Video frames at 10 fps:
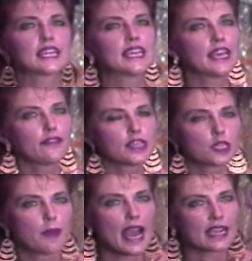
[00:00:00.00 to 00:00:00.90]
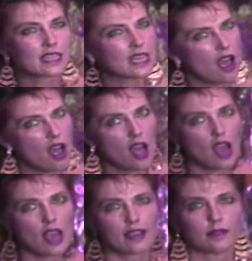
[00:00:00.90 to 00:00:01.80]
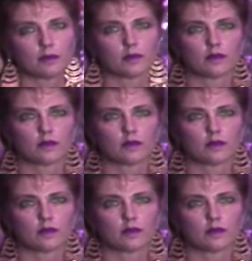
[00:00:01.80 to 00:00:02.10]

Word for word: Give us back time.